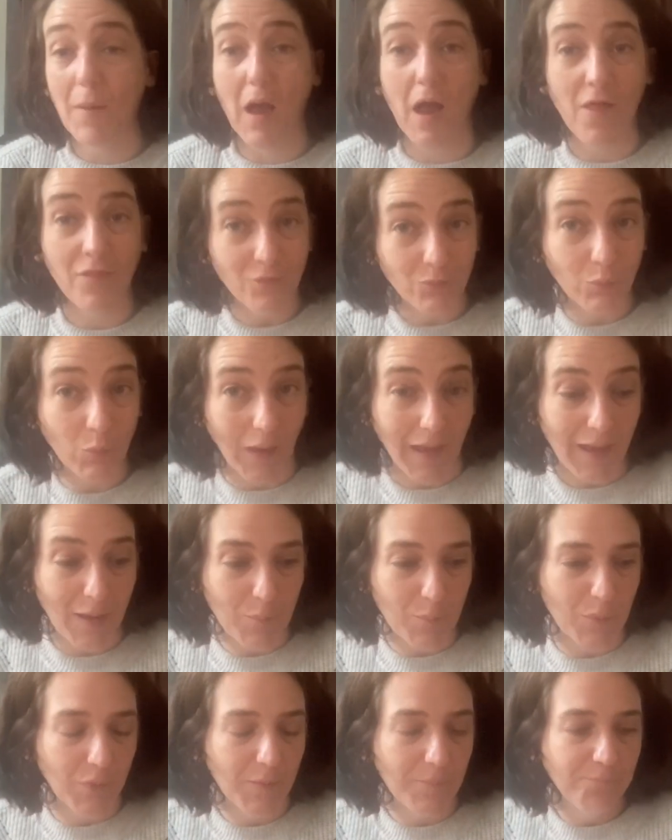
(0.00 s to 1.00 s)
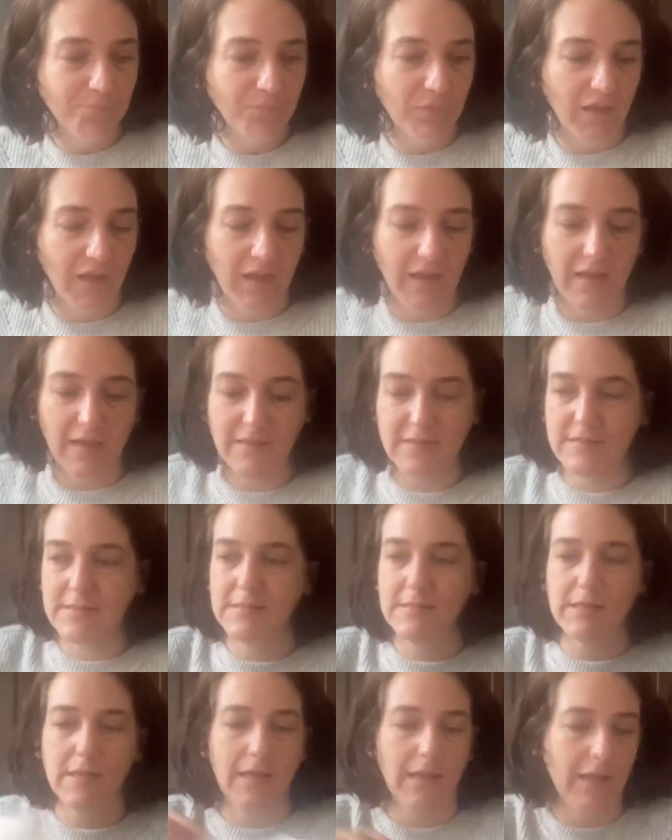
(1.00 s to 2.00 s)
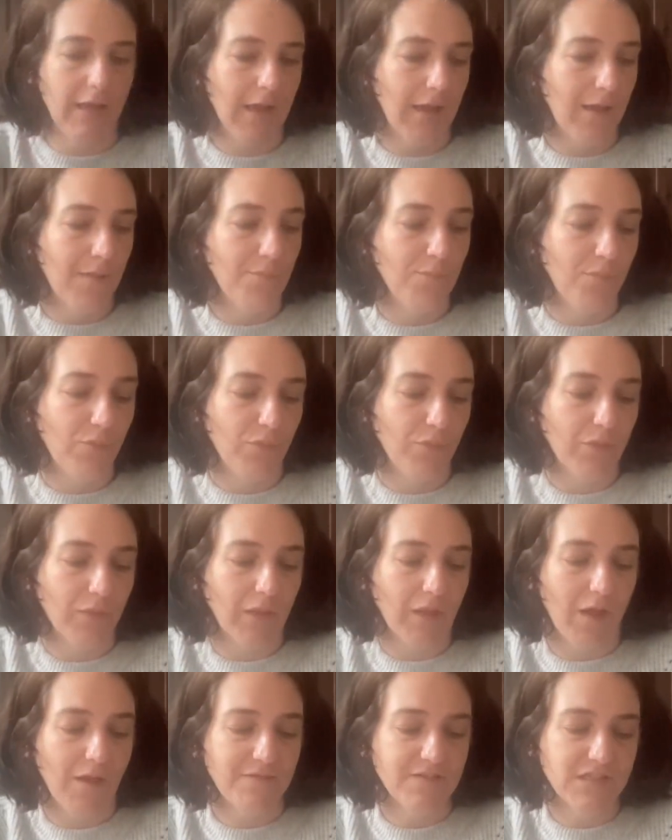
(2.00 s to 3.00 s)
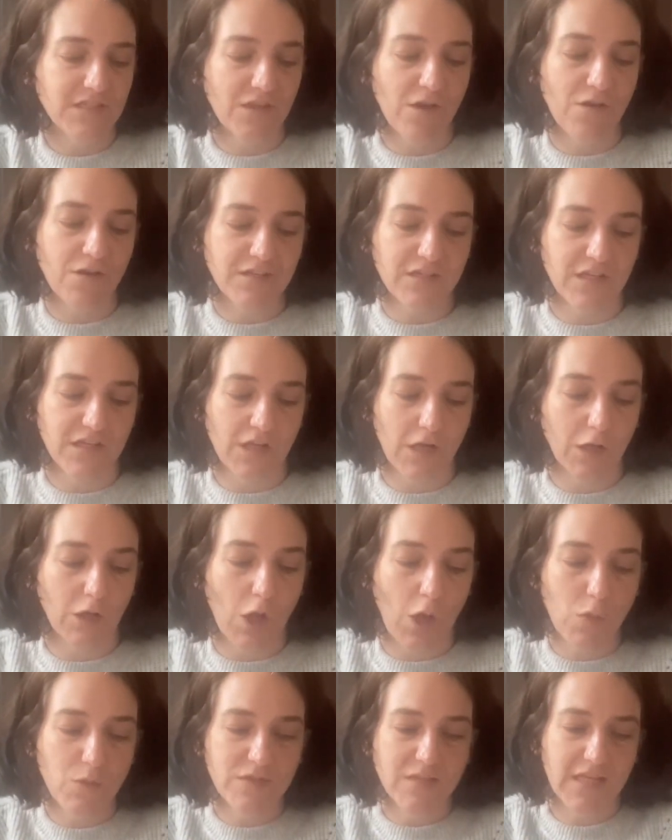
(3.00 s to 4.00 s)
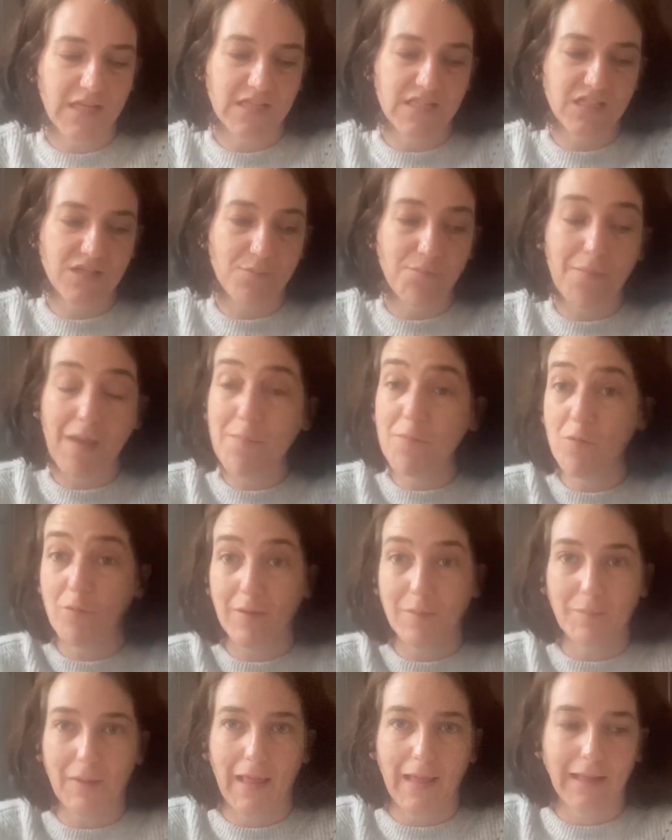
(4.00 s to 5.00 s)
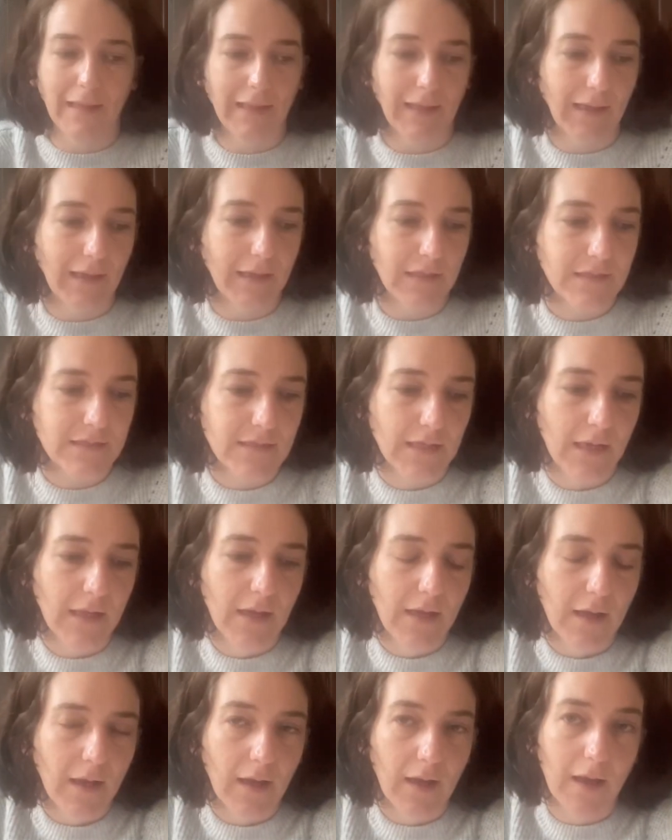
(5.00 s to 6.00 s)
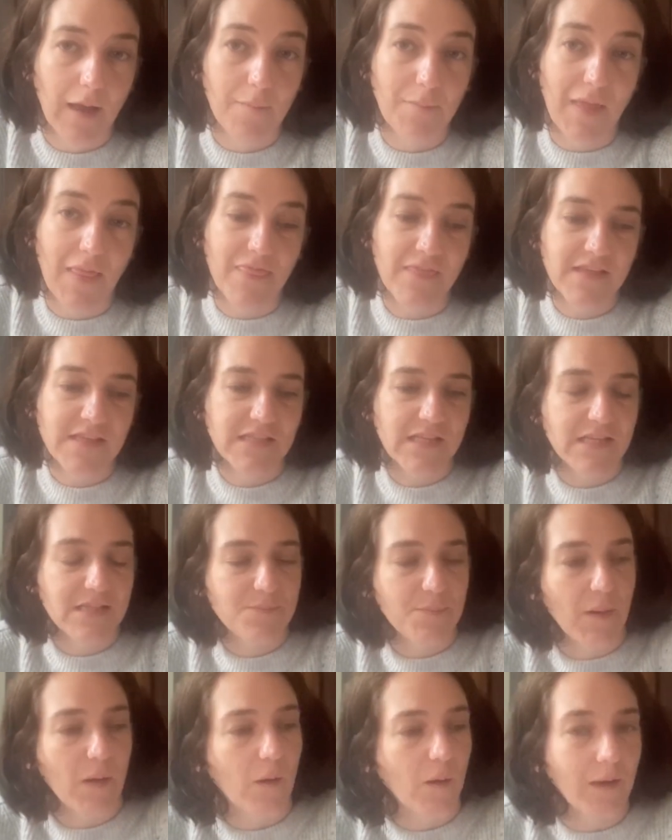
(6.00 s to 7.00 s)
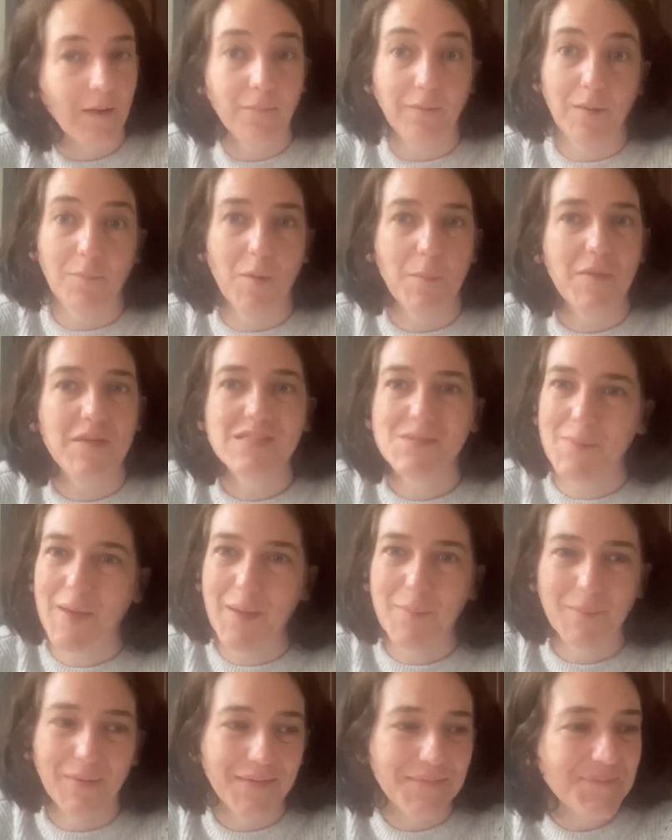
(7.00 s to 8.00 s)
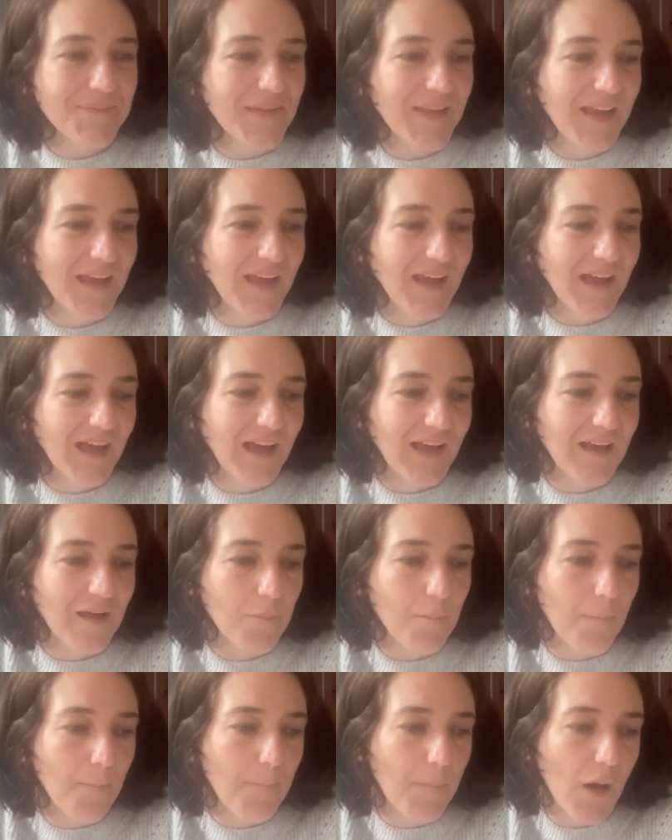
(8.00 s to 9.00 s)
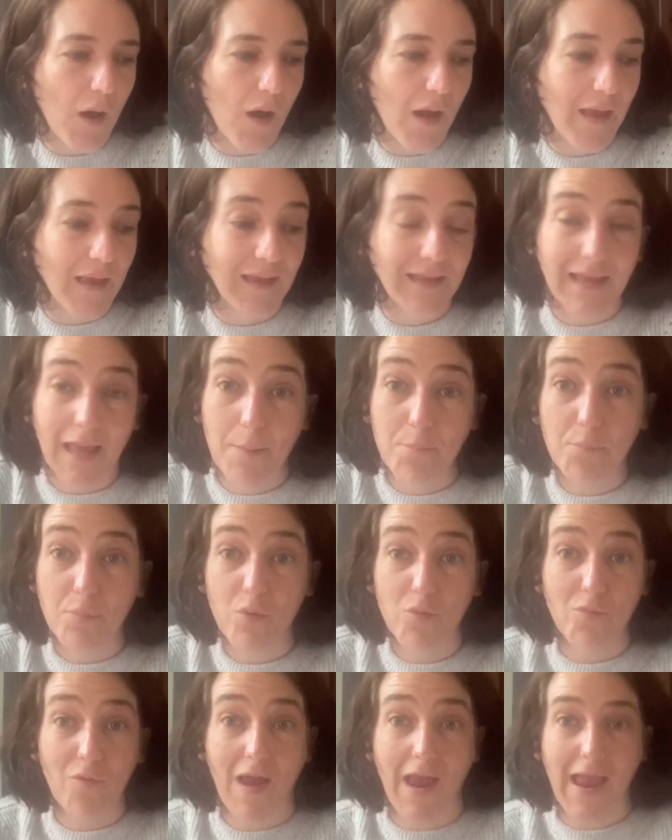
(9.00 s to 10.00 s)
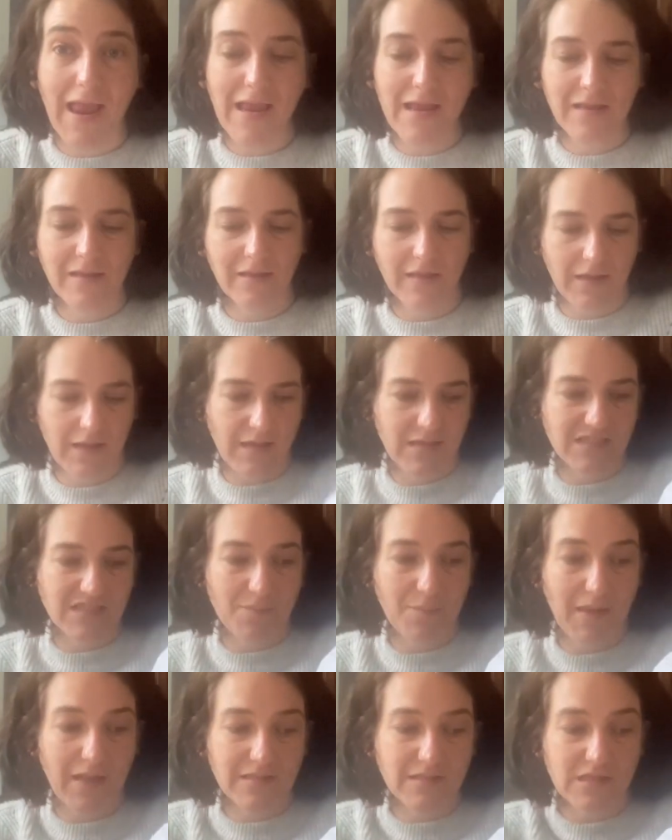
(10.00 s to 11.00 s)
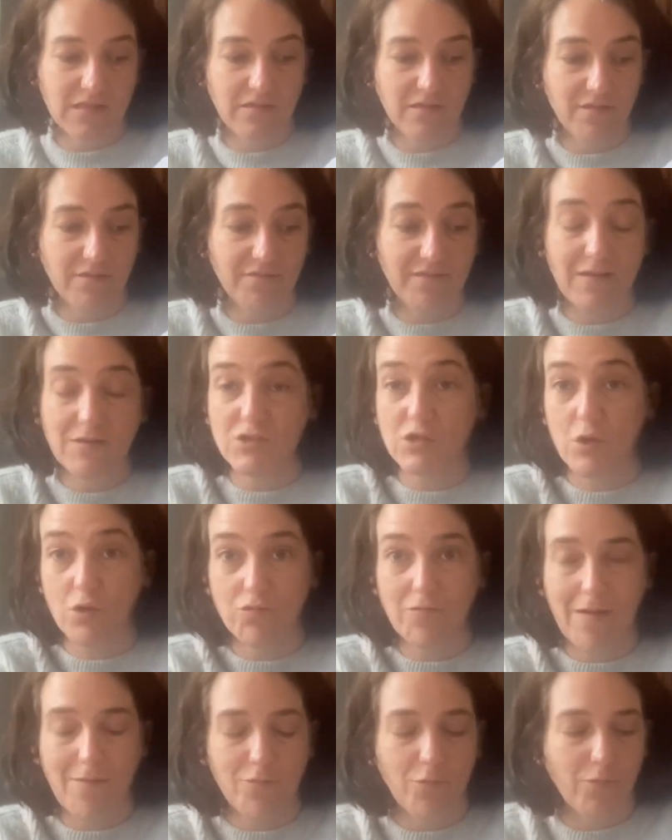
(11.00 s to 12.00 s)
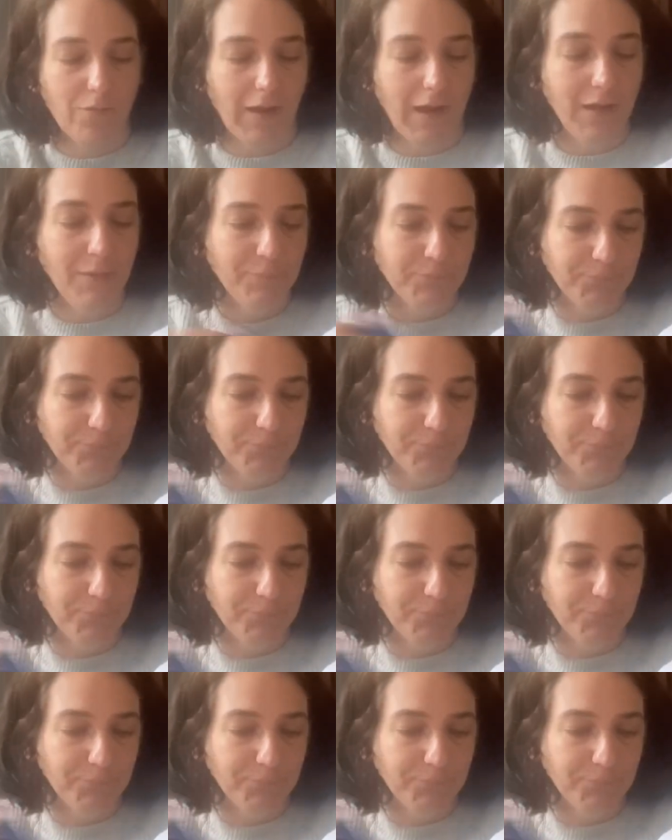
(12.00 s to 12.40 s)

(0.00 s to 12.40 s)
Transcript: other whip is, I've started a Coziest Memory Blanket. And this is by, get my piece of paper, by Kemper Ray. It's a pattern, found it on Ravelry.